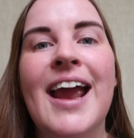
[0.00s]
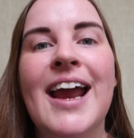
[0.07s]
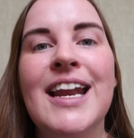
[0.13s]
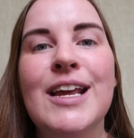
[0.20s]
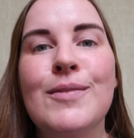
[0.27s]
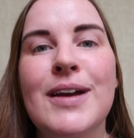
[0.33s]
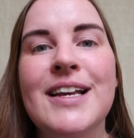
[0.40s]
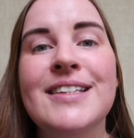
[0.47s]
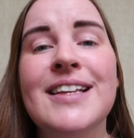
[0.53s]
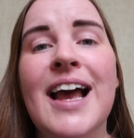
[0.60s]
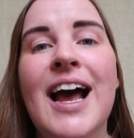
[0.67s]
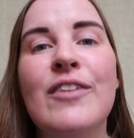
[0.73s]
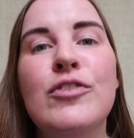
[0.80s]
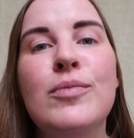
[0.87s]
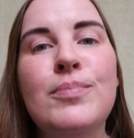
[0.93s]
Anyways,
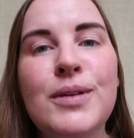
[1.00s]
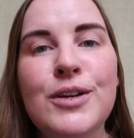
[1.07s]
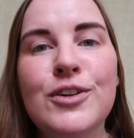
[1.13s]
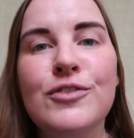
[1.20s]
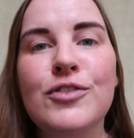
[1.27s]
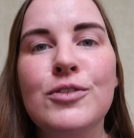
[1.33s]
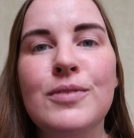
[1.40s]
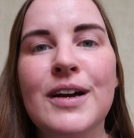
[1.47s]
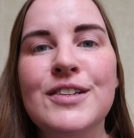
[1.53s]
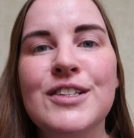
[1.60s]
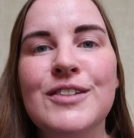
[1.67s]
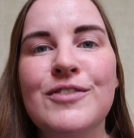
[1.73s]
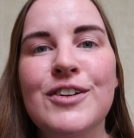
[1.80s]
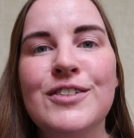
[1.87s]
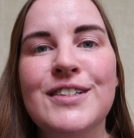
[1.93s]
have a beautiful
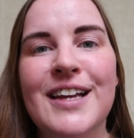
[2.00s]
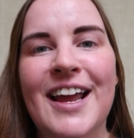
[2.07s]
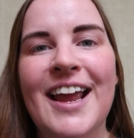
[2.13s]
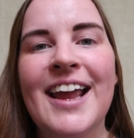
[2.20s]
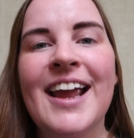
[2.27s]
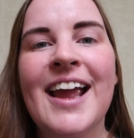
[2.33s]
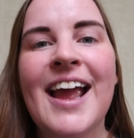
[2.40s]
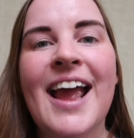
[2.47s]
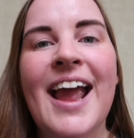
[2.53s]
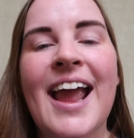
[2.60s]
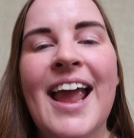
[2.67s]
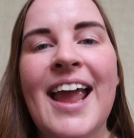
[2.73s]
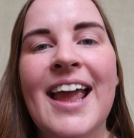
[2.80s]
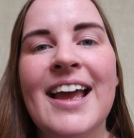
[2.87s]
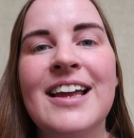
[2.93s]
rest of your day,
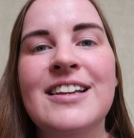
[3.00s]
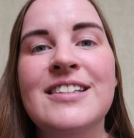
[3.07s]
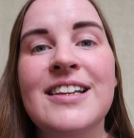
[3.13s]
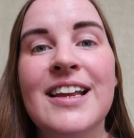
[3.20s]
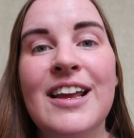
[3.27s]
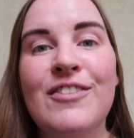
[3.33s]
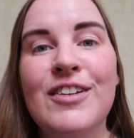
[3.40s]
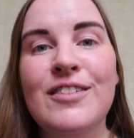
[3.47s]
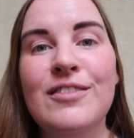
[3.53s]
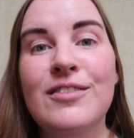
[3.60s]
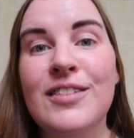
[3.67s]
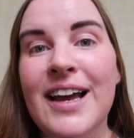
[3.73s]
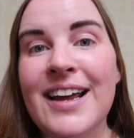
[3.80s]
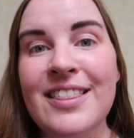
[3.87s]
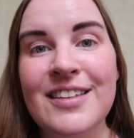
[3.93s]
and if you
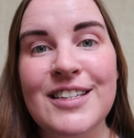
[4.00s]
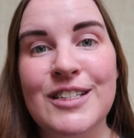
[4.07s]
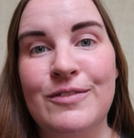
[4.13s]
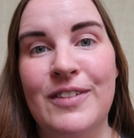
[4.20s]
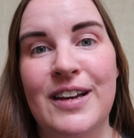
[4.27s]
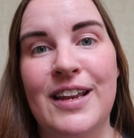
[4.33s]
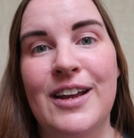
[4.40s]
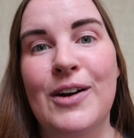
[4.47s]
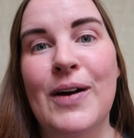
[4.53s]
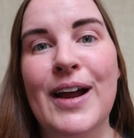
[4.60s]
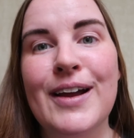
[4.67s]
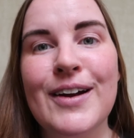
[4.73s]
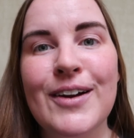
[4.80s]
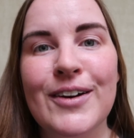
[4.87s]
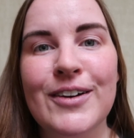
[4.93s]
like this video, I
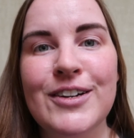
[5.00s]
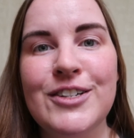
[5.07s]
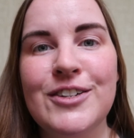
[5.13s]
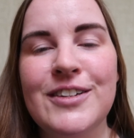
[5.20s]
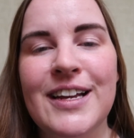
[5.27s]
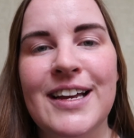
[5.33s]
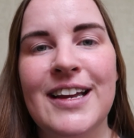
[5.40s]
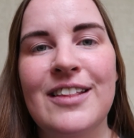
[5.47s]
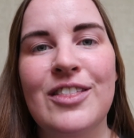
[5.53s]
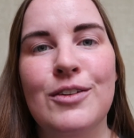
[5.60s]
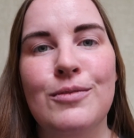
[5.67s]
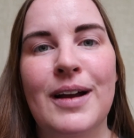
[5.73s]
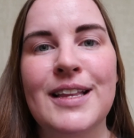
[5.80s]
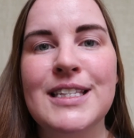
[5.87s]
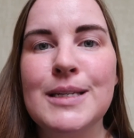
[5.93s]
encourage you to hit
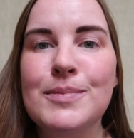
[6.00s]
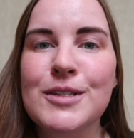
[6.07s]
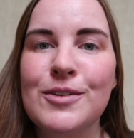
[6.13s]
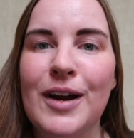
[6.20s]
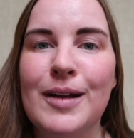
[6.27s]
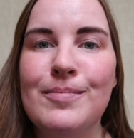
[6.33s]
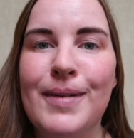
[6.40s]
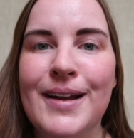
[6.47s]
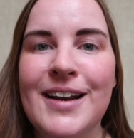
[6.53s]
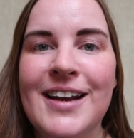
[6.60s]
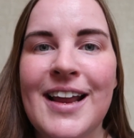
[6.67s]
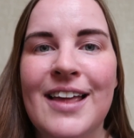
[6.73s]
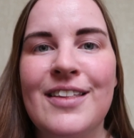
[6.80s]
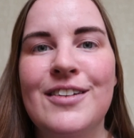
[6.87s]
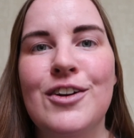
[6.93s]
the red subscribe
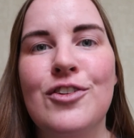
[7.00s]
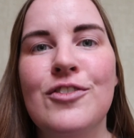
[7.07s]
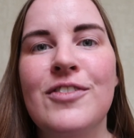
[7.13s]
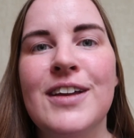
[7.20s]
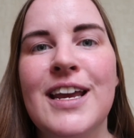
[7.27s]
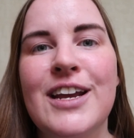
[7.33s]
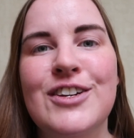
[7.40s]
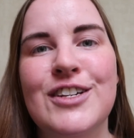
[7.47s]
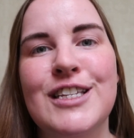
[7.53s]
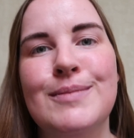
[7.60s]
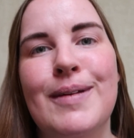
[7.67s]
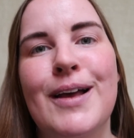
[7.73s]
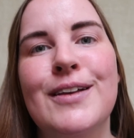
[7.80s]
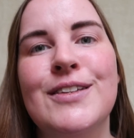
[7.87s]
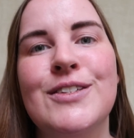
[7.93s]
button and the notifications
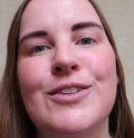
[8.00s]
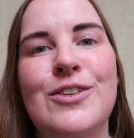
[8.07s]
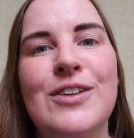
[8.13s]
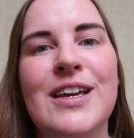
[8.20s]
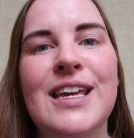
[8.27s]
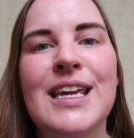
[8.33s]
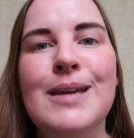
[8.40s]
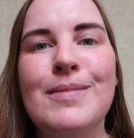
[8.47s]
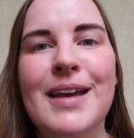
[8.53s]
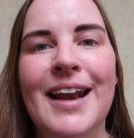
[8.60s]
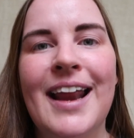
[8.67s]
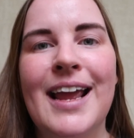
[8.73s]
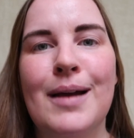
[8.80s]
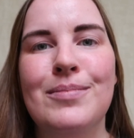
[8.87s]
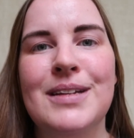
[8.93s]
bell so you can keep
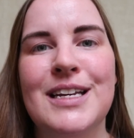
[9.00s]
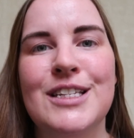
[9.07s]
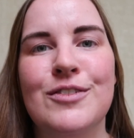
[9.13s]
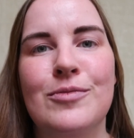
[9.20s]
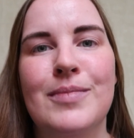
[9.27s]
getting updates